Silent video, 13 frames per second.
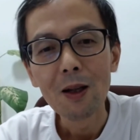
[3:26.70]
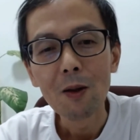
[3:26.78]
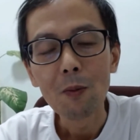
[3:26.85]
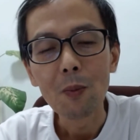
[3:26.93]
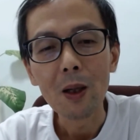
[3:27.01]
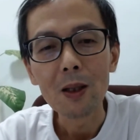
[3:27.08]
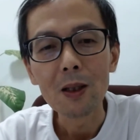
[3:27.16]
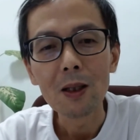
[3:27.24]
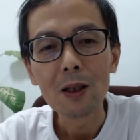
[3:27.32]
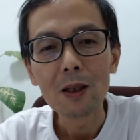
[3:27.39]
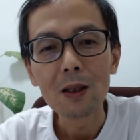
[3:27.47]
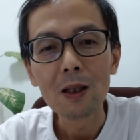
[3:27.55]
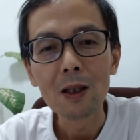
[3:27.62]
but
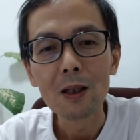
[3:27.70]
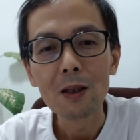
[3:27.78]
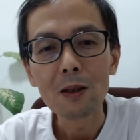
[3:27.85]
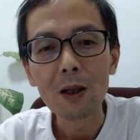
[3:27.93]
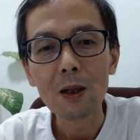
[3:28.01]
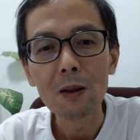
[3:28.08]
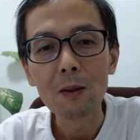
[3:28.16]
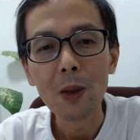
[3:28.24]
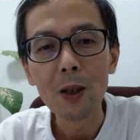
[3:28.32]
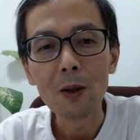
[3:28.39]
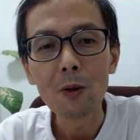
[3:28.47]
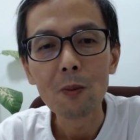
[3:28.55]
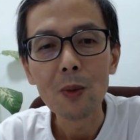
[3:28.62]
it is by
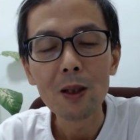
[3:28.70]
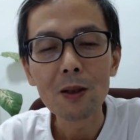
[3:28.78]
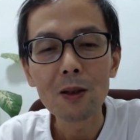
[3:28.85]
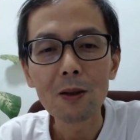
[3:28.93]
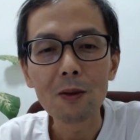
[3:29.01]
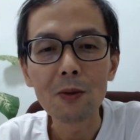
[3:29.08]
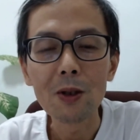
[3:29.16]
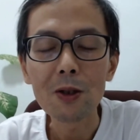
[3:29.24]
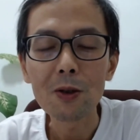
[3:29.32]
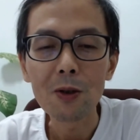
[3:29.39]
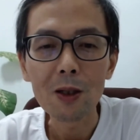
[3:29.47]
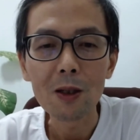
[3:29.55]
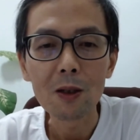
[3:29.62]
no means
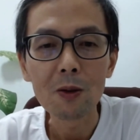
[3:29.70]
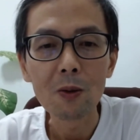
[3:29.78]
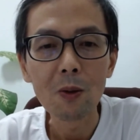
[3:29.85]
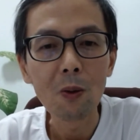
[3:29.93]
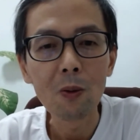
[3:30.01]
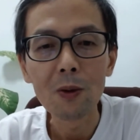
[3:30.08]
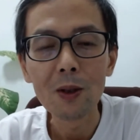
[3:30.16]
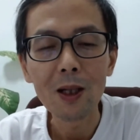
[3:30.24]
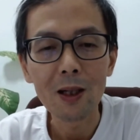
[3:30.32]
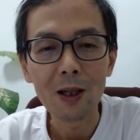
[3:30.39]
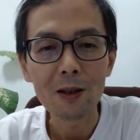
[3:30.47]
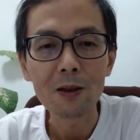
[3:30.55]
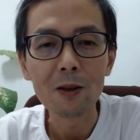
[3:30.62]
restricted to only
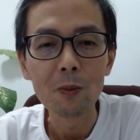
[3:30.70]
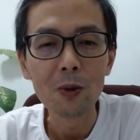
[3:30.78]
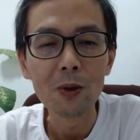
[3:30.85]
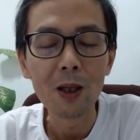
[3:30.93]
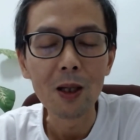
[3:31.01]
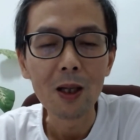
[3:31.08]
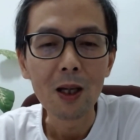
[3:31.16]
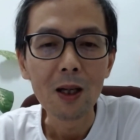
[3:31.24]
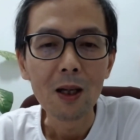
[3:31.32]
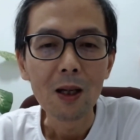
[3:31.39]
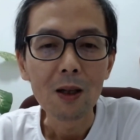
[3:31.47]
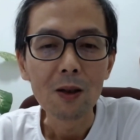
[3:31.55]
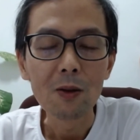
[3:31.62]
classical music.
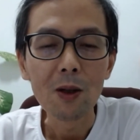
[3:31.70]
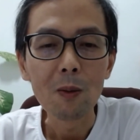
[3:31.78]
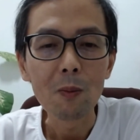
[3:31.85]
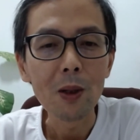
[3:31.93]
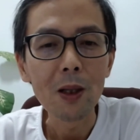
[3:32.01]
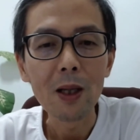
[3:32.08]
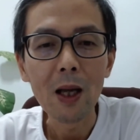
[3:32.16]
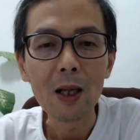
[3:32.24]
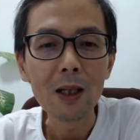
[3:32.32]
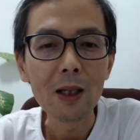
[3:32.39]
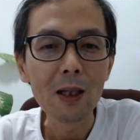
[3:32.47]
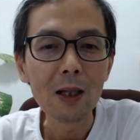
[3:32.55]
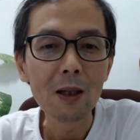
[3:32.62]
You can play
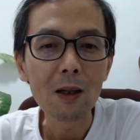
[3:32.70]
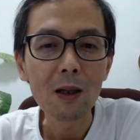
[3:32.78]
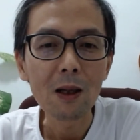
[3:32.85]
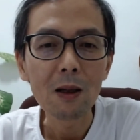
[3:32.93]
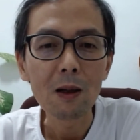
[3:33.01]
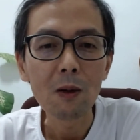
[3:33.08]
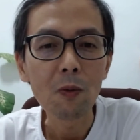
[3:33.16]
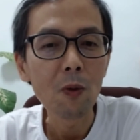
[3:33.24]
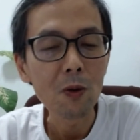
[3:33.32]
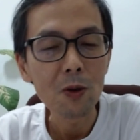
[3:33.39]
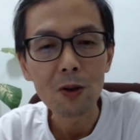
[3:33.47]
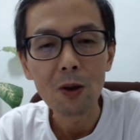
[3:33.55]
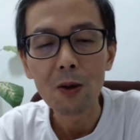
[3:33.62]
any folk
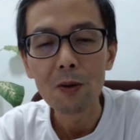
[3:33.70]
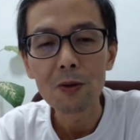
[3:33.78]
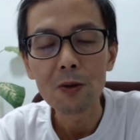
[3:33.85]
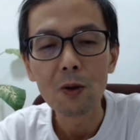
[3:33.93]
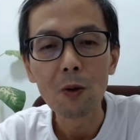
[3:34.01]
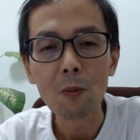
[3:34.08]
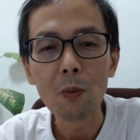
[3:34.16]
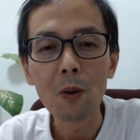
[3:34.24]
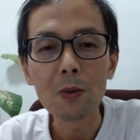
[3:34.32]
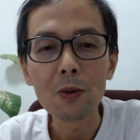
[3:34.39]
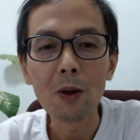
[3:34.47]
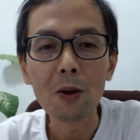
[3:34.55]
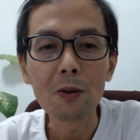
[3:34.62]
songs or pop
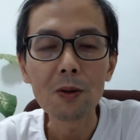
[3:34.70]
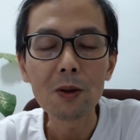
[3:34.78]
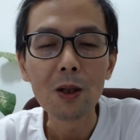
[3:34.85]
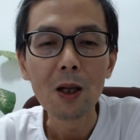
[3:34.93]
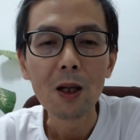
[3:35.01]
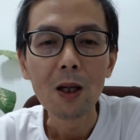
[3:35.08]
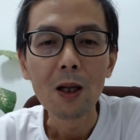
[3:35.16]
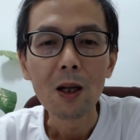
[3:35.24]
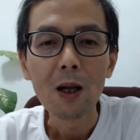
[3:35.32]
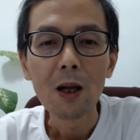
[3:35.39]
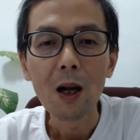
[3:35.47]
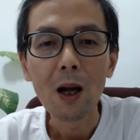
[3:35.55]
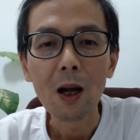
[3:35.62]
songs
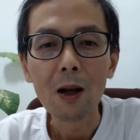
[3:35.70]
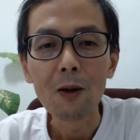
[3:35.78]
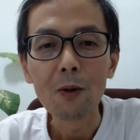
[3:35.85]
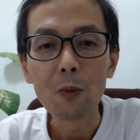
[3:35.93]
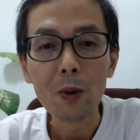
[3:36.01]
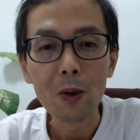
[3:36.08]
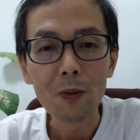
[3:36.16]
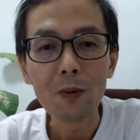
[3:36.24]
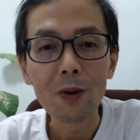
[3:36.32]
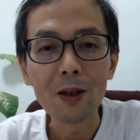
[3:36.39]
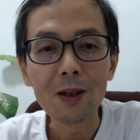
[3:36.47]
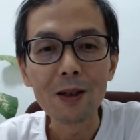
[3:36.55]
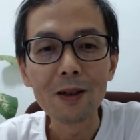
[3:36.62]

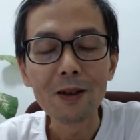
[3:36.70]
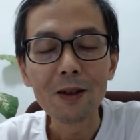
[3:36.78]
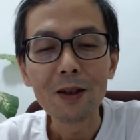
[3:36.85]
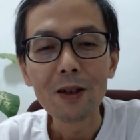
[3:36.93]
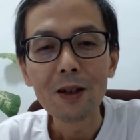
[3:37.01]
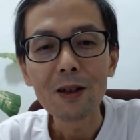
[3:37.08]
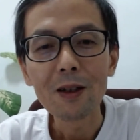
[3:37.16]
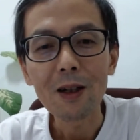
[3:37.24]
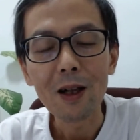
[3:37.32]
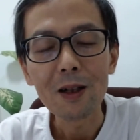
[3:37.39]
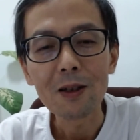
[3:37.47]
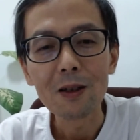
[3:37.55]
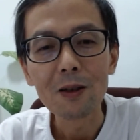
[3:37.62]
with
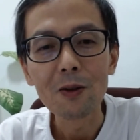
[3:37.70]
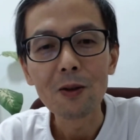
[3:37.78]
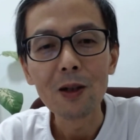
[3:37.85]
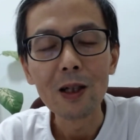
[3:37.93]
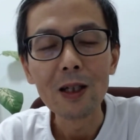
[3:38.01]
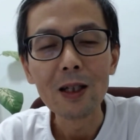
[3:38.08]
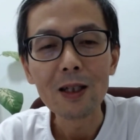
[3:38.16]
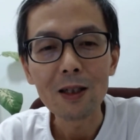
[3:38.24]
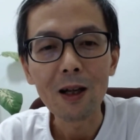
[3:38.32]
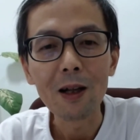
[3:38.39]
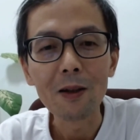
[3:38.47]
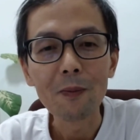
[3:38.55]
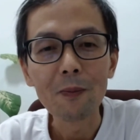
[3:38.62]
classical ukulele style.